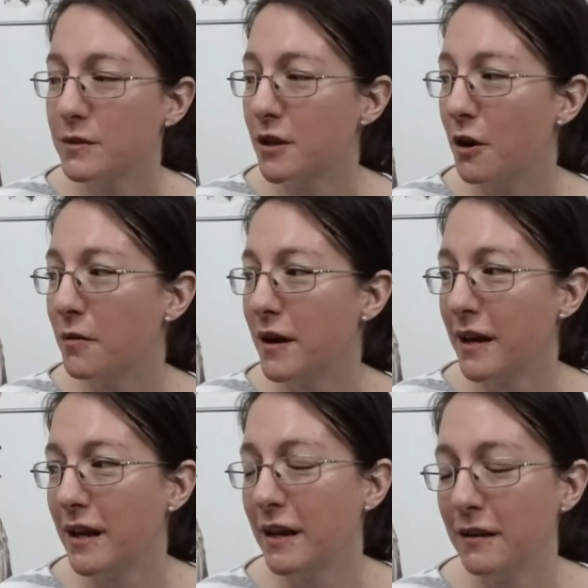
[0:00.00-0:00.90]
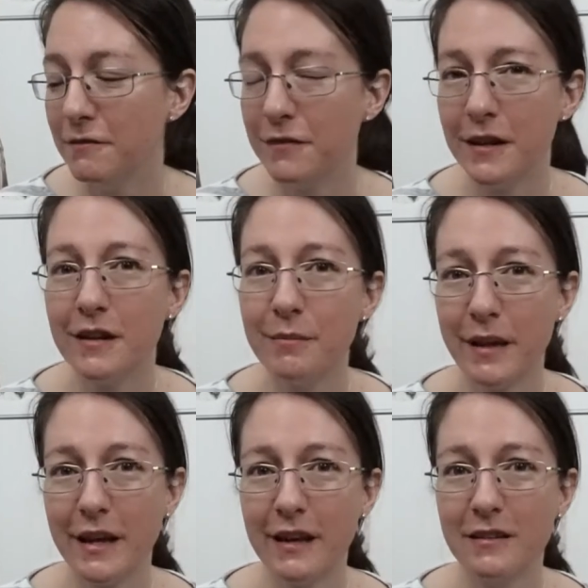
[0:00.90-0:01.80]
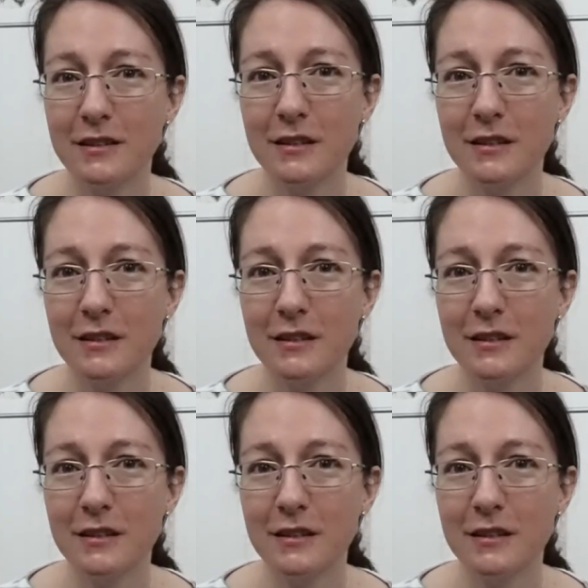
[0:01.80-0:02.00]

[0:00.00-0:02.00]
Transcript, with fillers: was already very big,